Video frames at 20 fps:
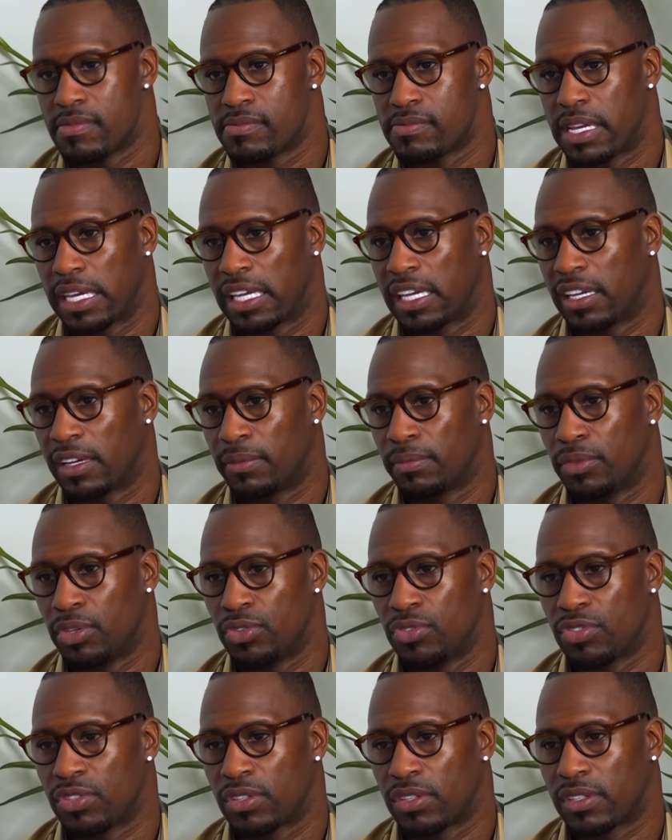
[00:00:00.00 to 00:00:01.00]
Making a
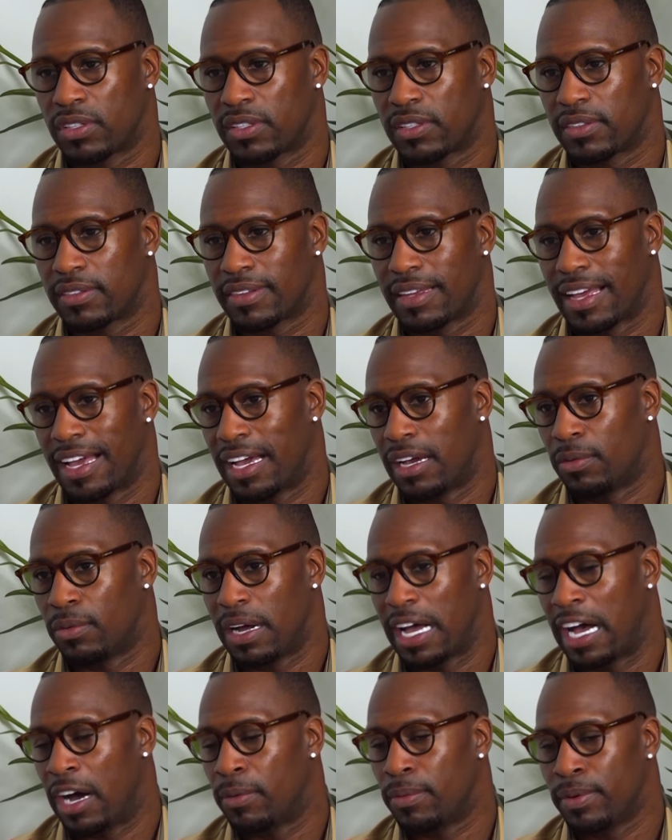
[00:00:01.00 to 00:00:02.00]
music
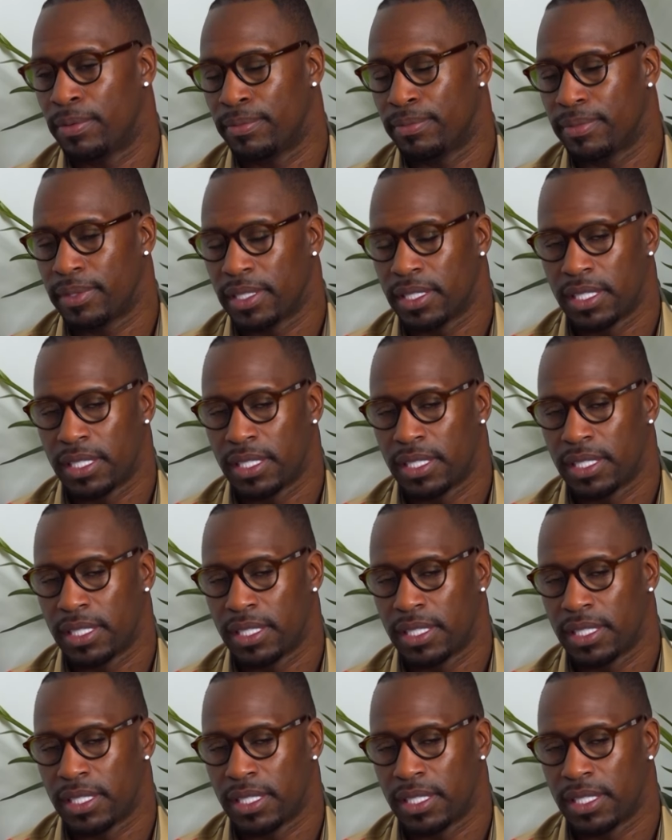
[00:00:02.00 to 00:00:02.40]
album.